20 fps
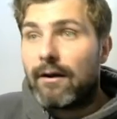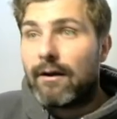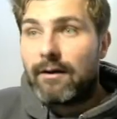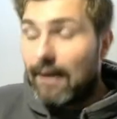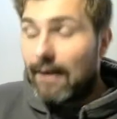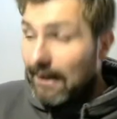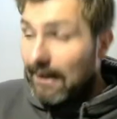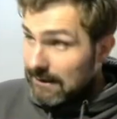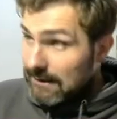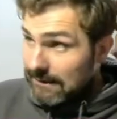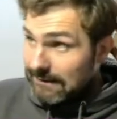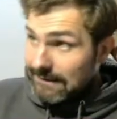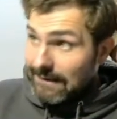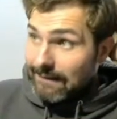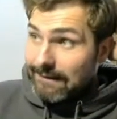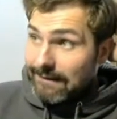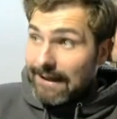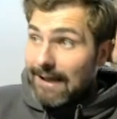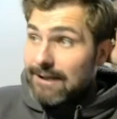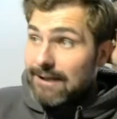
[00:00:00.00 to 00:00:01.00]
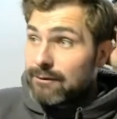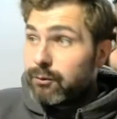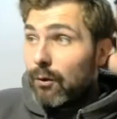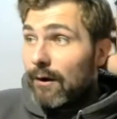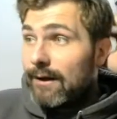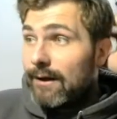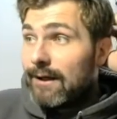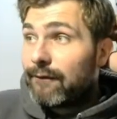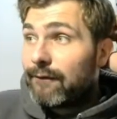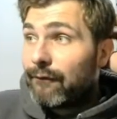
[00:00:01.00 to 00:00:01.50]
Like, that's why
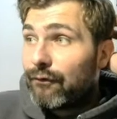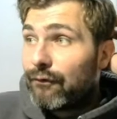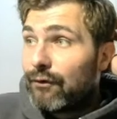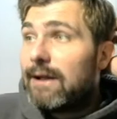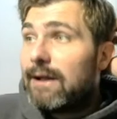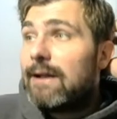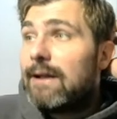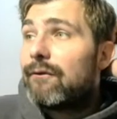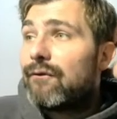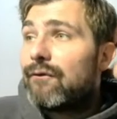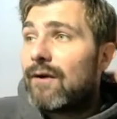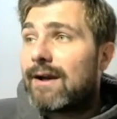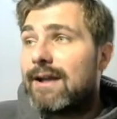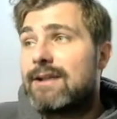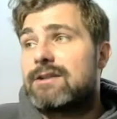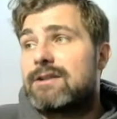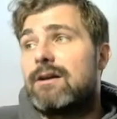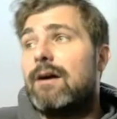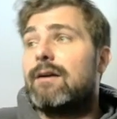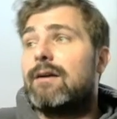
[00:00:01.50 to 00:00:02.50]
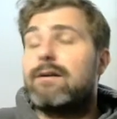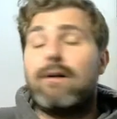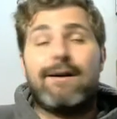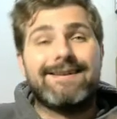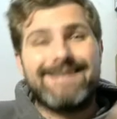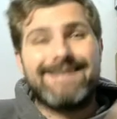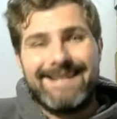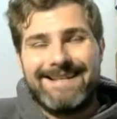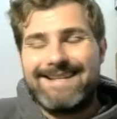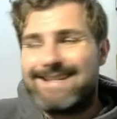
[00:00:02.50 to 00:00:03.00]
there's 3 Frecky Sidecars
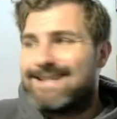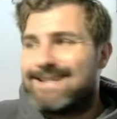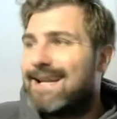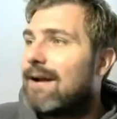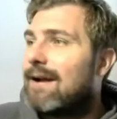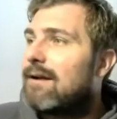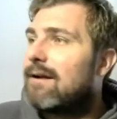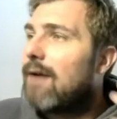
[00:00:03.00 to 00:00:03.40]
in this deck.